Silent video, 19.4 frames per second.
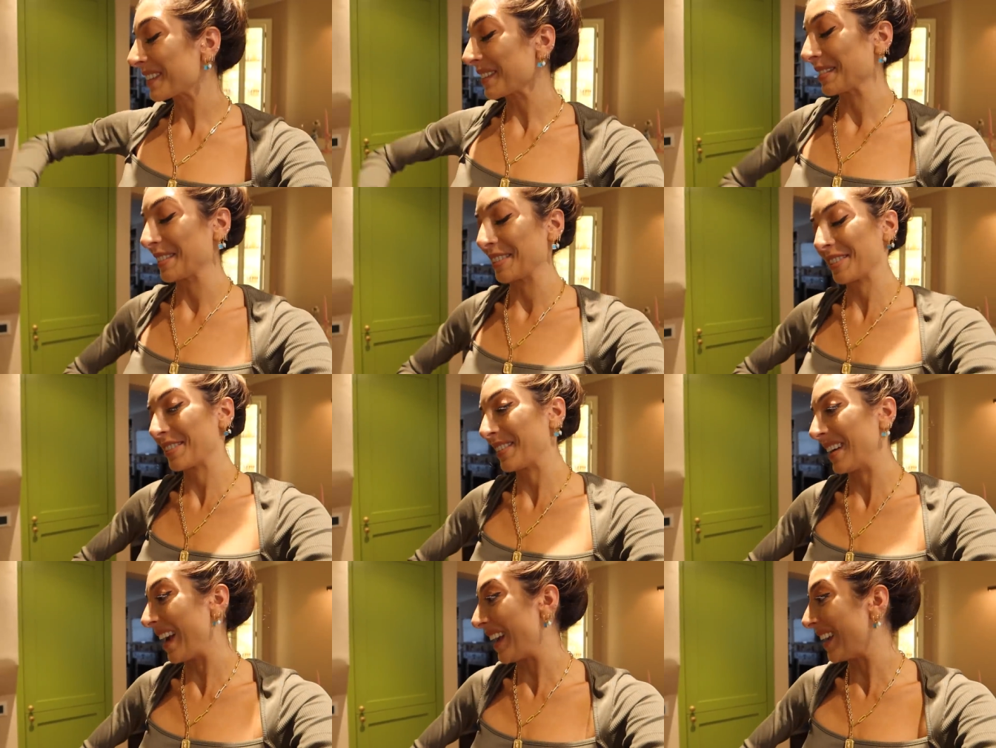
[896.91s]
It was
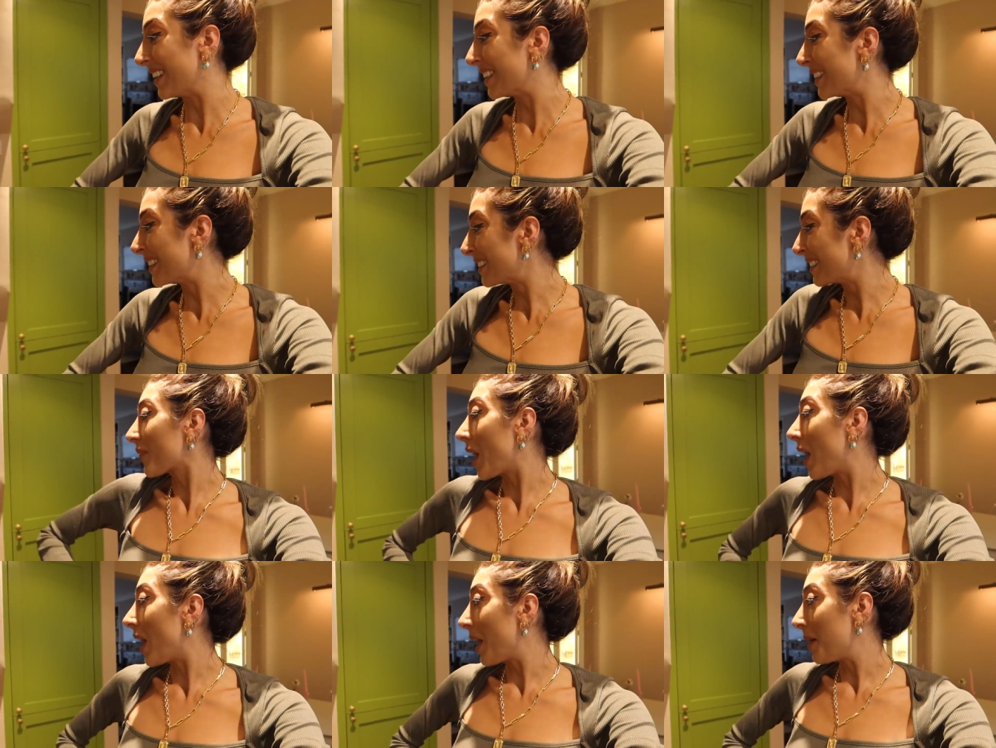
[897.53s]
great.
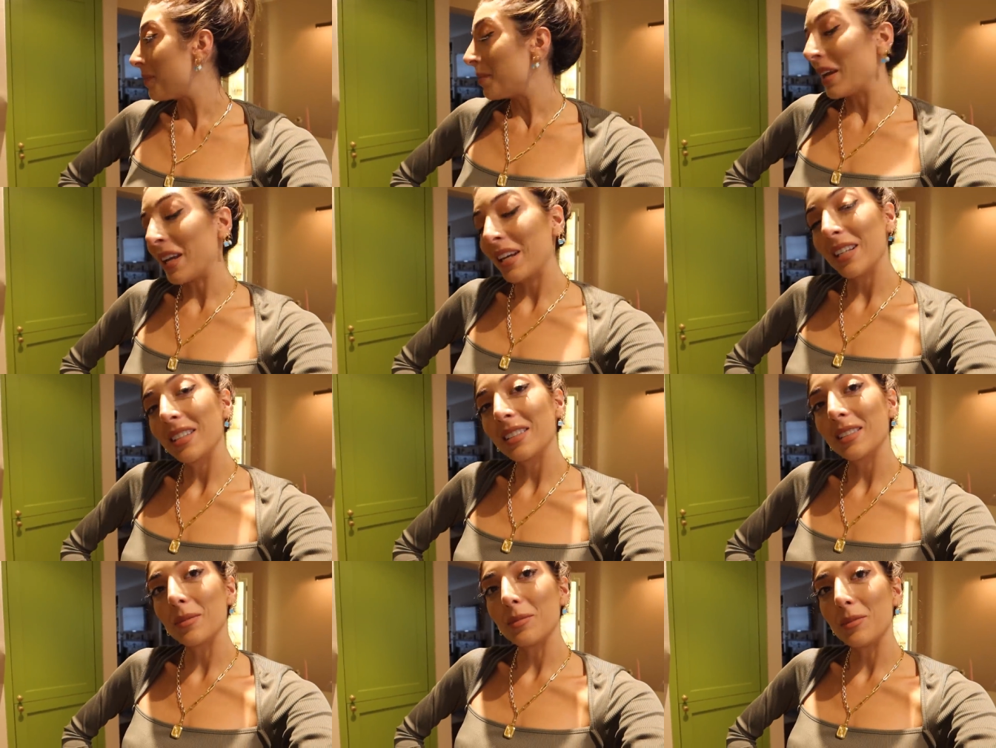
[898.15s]
I'm
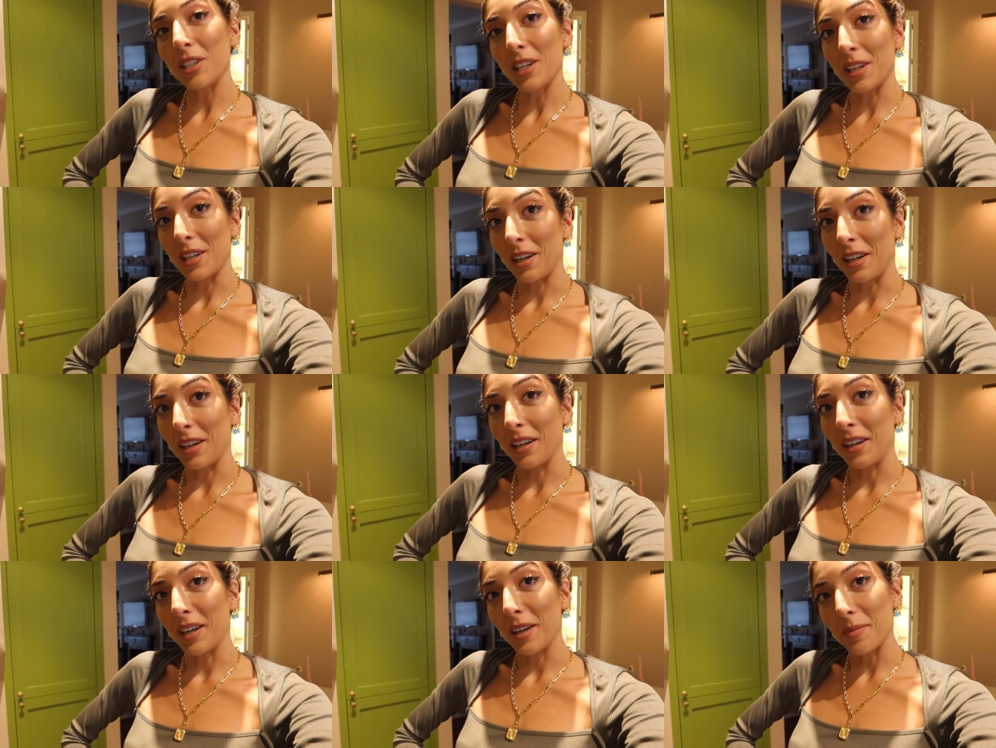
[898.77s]
making some dinner.